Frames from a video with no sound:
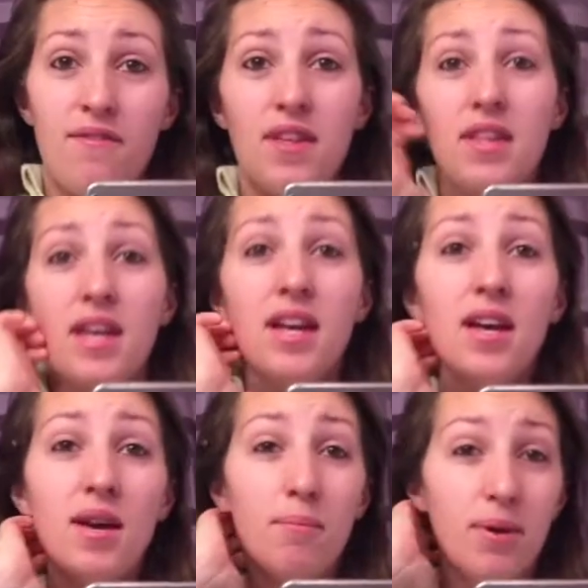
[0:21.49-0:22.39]

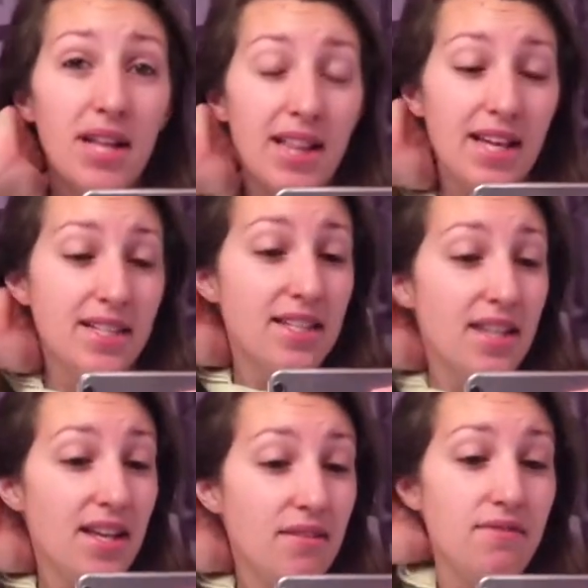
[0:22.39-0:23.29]
Feeling pretty light
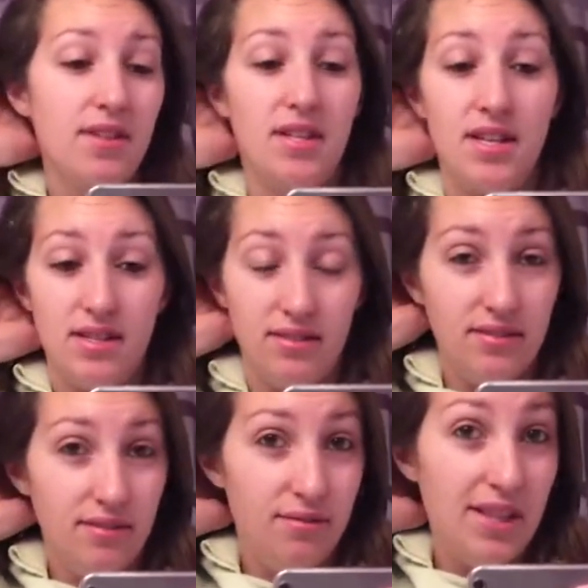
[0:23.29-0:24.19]
today, feeling
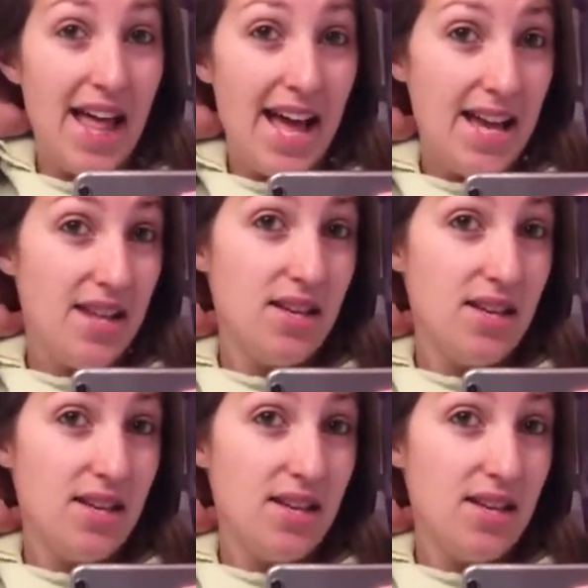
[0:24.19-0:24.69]
flat,